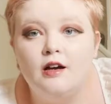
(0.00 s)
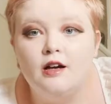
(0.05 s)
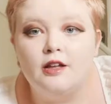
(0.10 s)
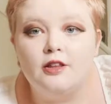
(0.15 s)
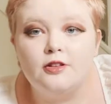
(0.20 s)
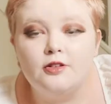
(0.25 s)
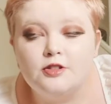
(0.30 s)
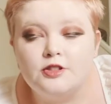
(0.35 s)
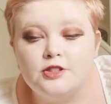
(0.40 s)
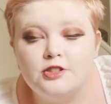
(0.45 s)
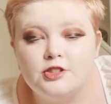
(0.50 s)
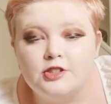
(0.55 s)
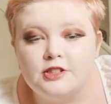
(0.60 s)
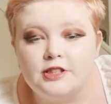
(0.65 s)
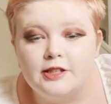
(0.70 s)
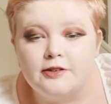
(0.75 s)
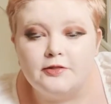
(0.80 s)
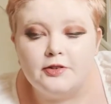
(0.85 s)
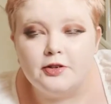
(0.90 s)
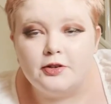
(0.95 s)
I thought I'd just
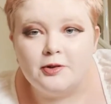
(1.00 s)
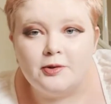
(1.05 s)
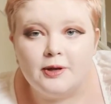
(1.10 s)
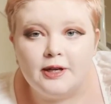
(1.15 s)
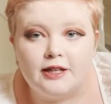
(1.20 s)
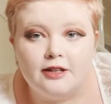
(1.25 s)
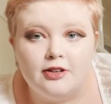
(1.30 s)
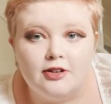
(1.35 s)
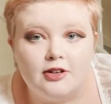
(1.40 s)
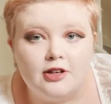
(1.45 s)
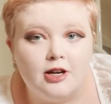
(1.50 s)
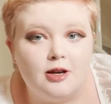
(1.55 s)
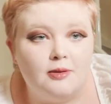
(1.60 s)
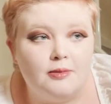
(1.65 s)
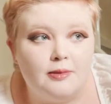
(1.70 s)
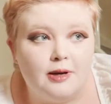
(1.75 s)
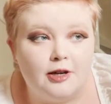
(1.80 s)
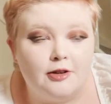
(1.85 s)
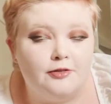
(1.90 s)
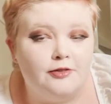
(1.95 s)
give you a quick look at
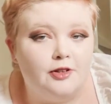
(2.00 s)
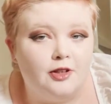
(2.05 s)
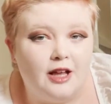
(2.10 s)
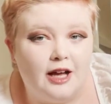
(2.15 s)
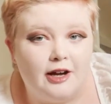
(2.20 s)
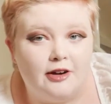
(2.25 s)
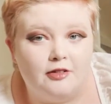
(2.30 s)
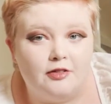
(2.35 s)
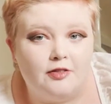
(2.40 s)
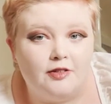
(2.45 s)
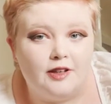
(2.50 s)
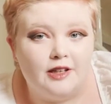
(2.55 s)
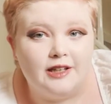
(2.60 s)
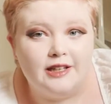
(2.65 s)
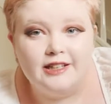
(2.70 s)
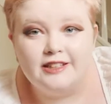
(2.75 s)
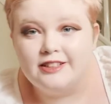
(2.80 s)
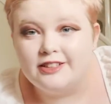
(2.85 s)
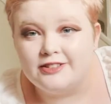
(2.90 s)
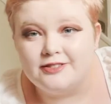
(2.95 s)
my full outfit.
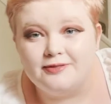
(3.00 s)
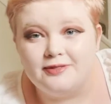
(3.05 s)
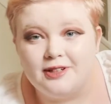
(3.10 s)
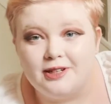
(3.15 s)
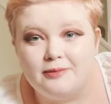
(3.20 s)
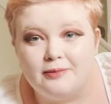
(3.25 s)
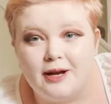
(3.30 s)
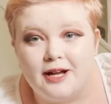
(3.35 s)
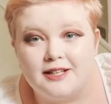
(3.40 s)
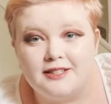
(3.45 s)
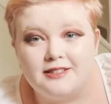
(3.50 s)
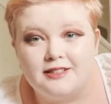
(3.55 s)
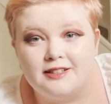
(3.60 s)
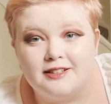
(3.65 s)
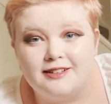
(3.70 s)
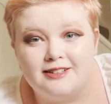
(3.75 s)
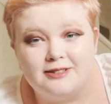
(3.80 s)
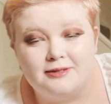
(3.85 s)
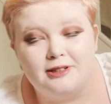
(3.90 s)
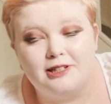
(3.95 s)
It doesn't really matter
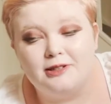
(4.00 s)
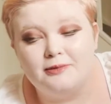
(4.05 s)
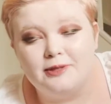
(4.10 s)
because I'm going to